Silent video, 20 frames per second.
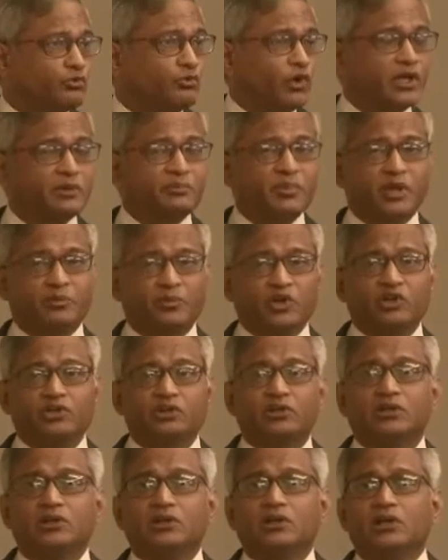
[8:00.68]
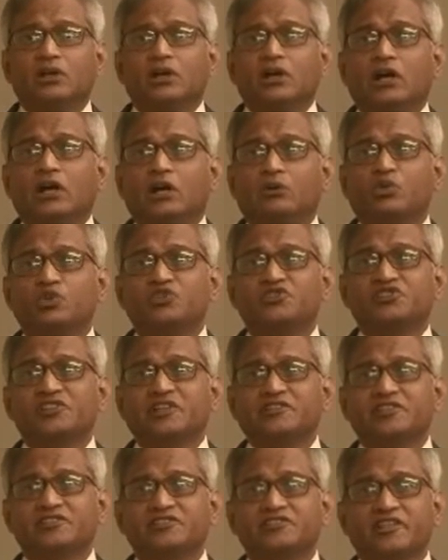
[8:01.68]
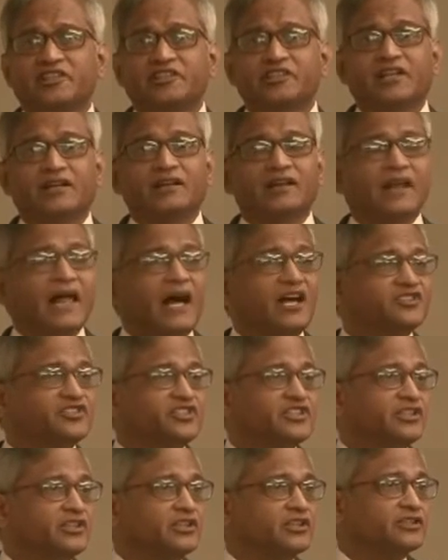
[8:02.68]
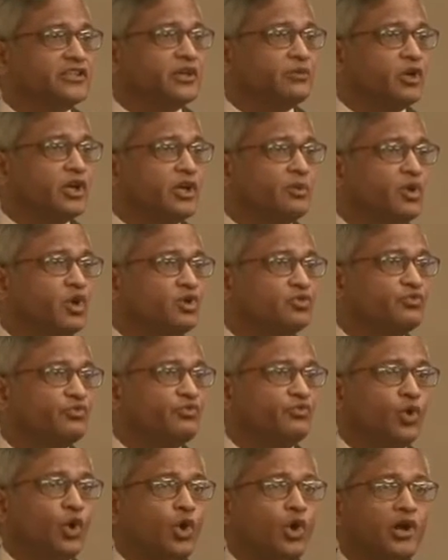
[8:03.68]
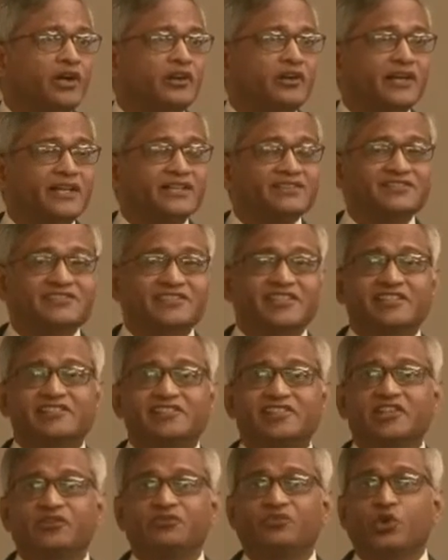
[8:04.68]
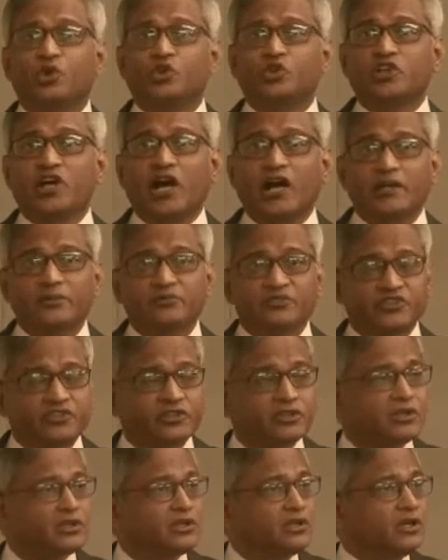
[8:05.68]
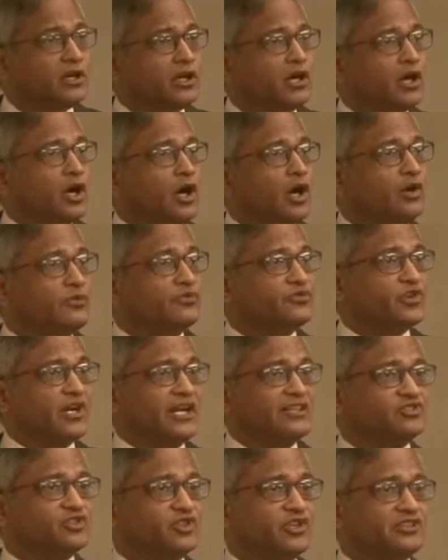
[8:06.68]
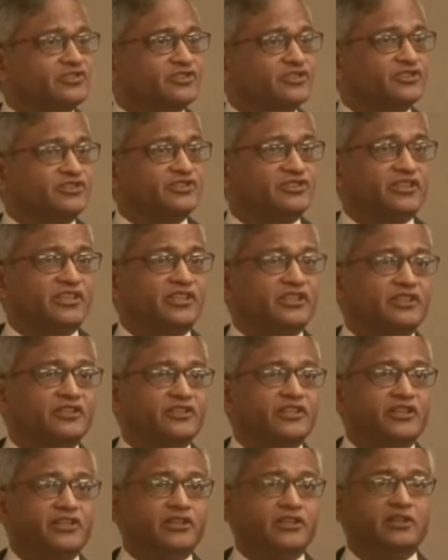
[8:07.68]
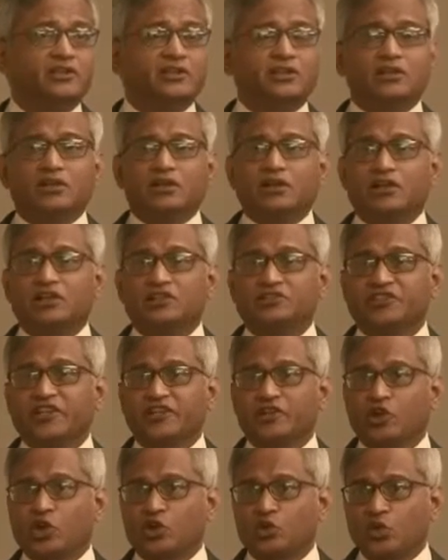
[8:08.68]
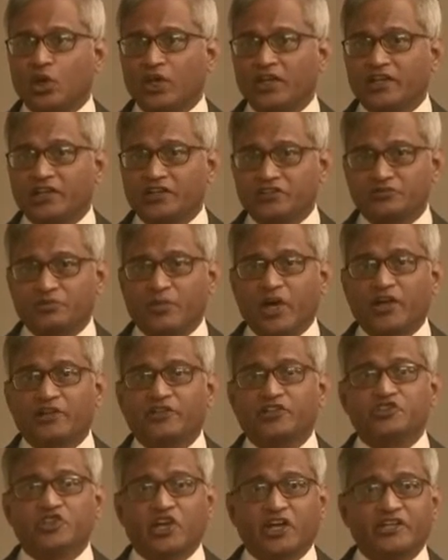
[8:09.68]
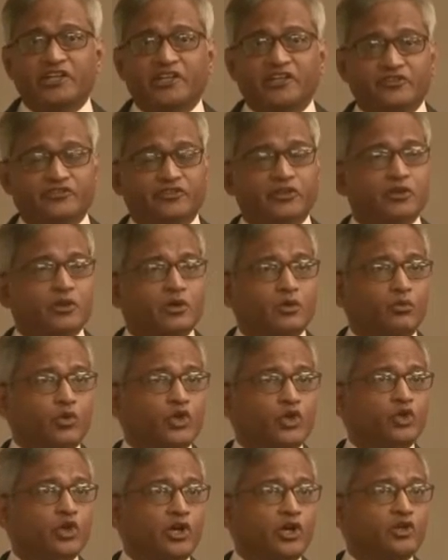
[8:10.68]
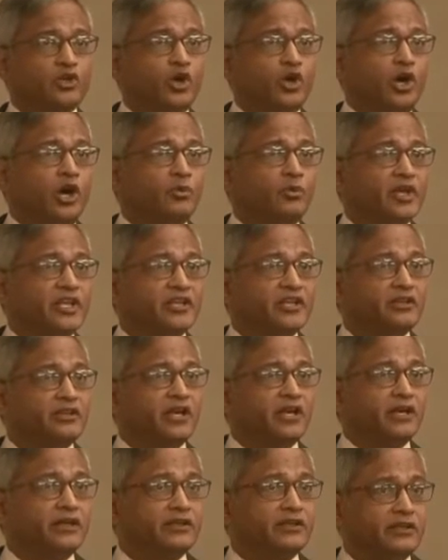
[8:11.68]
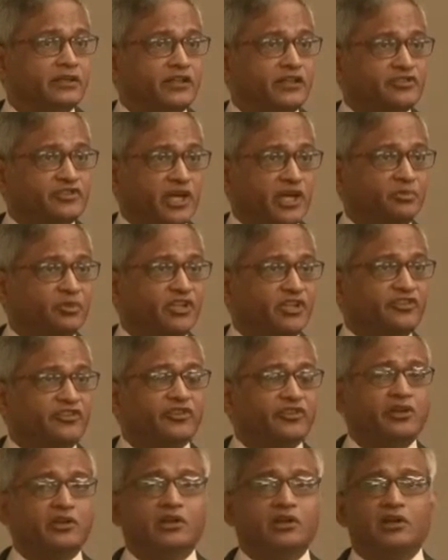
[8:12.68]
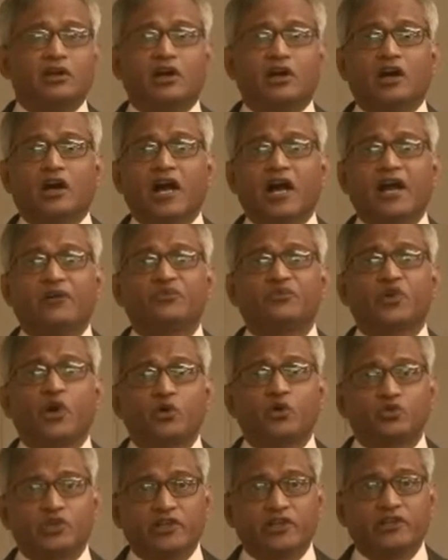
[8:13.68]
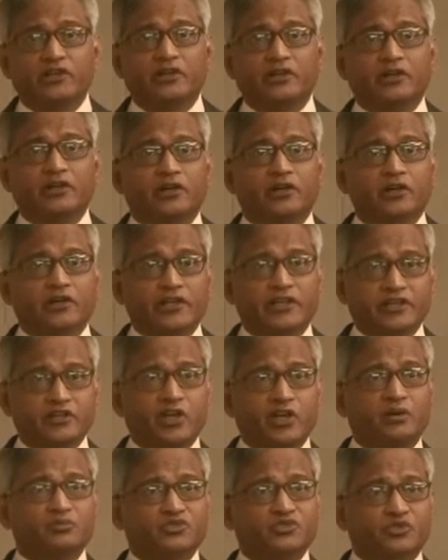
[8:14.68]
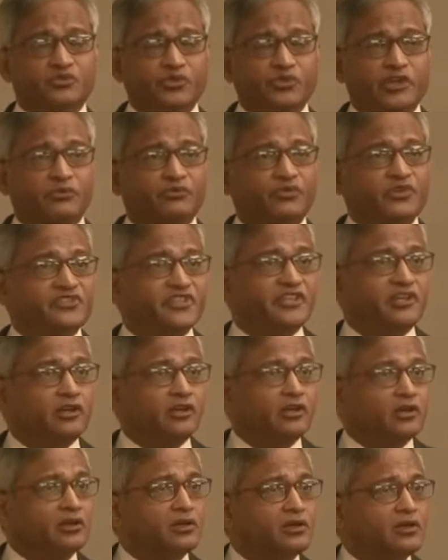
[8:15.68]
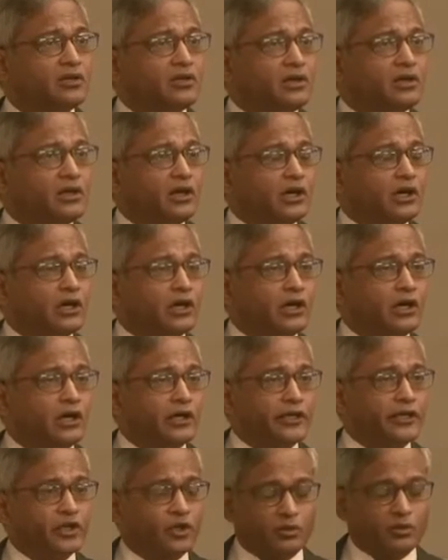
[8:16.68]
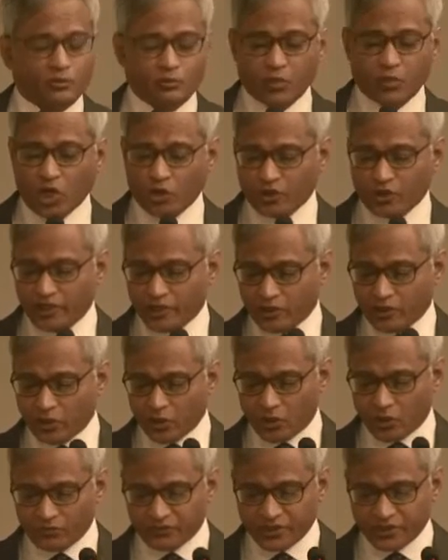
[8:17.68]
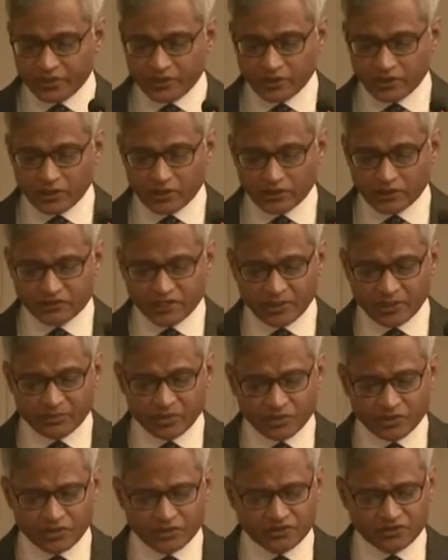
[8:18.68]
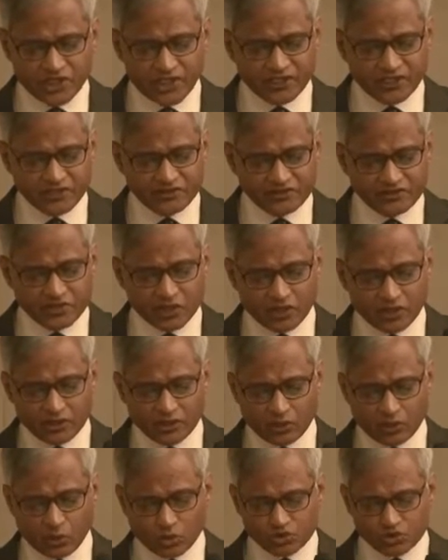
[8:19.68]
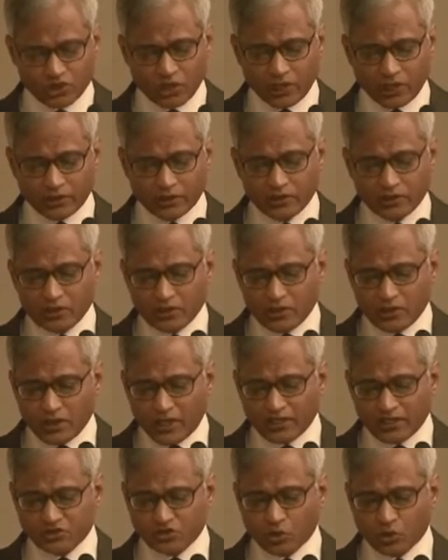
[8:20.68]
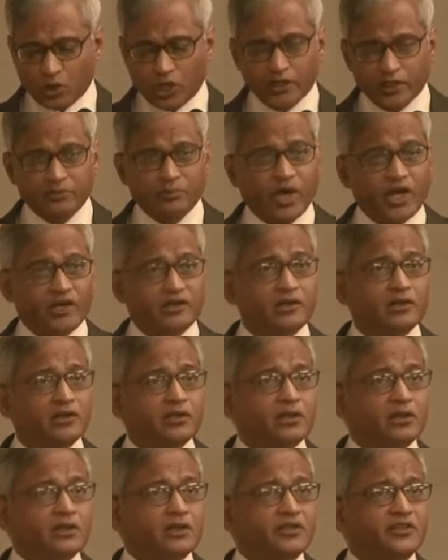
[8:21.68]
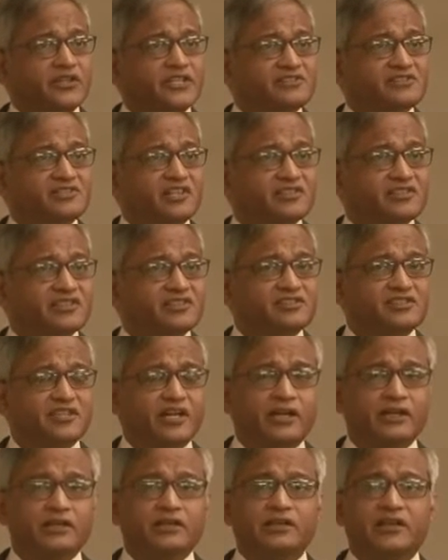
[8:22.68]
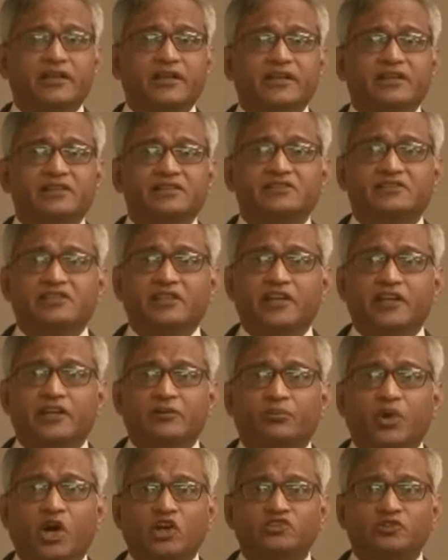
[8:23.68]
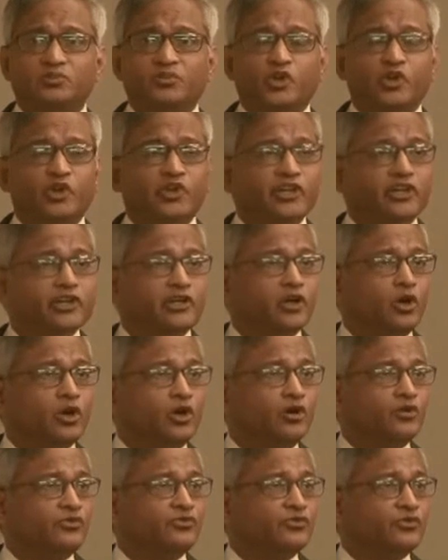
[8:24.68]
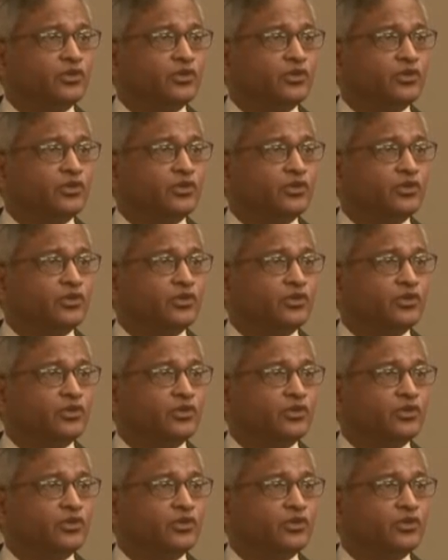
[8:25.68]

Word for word: white paper, uh, which suggested that last year there were about 464 times uh, of transgressions in the uh, Senkaku Islands by the Chinese. We do not know how many that the Japanese uh, have countered in terms of a physical uh, you know, blockade of the uh, uh, Chinese Coast Guard and so on. But this suggests that there is a possibility of